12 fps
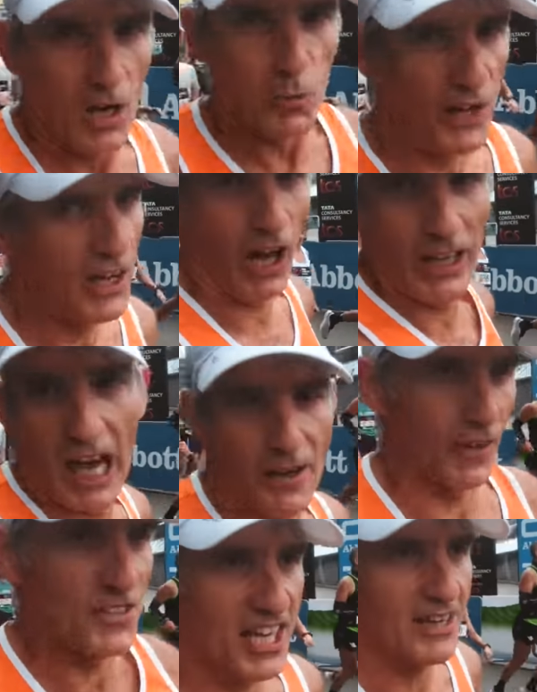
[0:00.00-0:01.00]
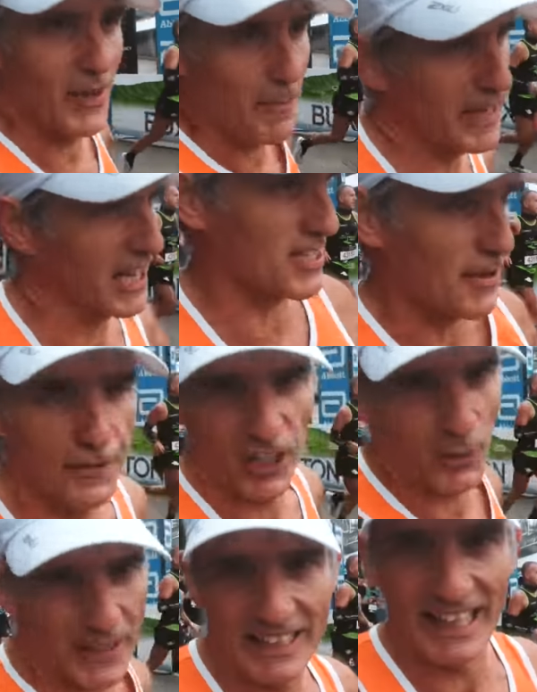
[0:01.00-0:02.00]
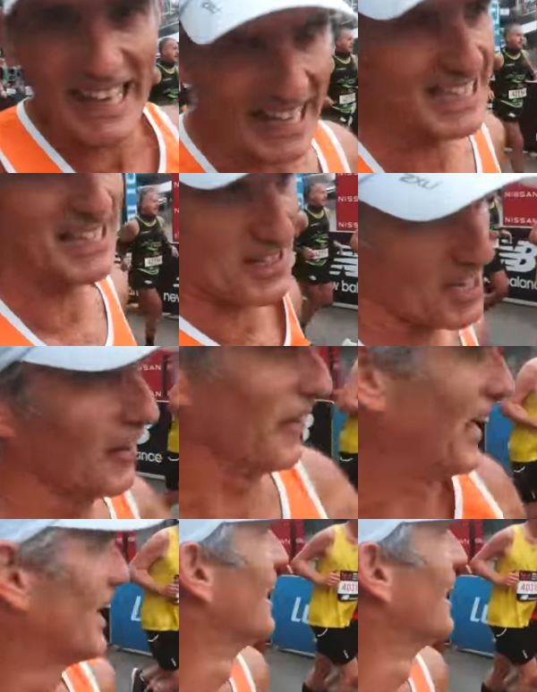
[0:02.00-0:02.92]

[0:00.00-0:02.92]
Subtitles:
We're not live on TV because they're following the leaders, aren't they?